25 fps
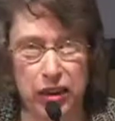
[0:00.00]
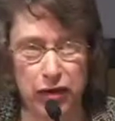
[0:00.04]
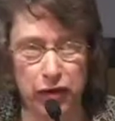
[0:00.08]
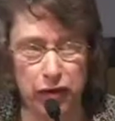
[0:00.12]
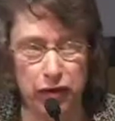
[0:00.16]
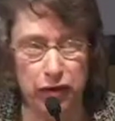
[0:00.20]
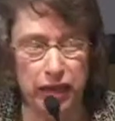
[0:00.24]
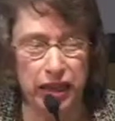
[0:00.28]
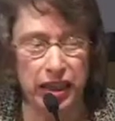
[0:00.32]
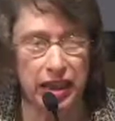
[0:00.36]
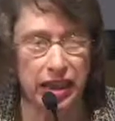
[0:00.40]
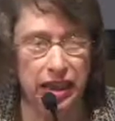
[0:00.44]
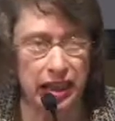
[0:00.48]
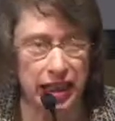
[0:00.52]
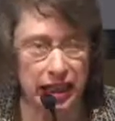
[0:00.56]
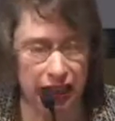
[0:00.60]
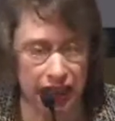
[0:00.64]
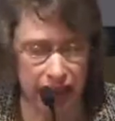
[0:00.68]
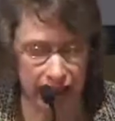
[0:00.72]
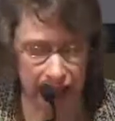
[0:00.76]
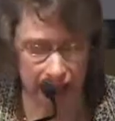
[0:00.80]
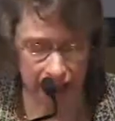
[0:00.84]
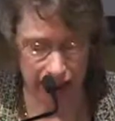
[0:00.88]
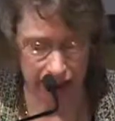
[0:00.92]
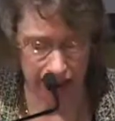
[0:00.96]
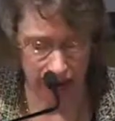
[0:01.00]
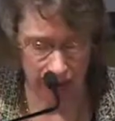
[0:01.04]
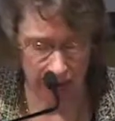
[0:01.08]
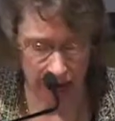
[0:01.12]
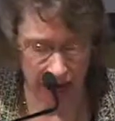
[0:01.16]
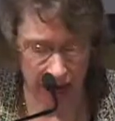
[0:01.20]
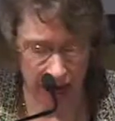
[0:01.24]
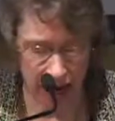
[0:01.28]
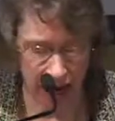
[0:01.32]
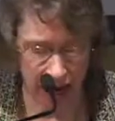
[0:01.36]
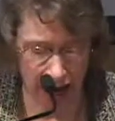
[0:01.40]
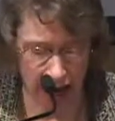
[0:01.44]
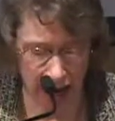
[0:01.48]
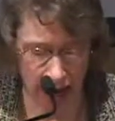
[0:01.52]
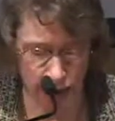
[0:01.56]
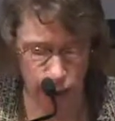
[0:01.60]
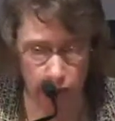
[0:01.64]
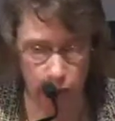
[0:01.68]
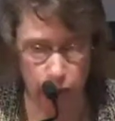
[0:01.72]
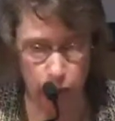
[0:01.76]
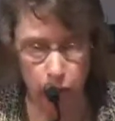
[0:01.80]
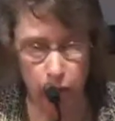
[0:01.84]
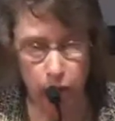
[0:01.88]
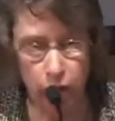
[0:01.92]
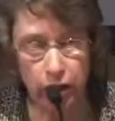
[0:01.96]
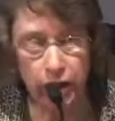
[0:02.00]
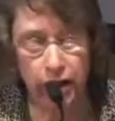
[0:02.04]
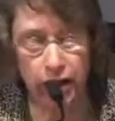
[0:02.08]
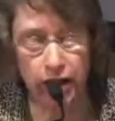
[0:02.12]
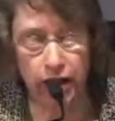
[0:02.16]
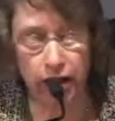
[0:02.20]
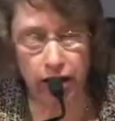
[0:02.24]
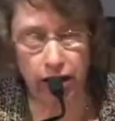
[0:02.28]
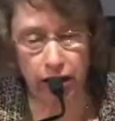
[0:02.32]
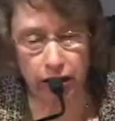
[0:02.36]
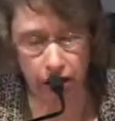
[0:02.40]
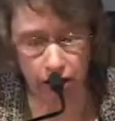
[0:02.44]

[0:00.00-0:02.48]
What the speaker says: the feeling that you have when you're working in the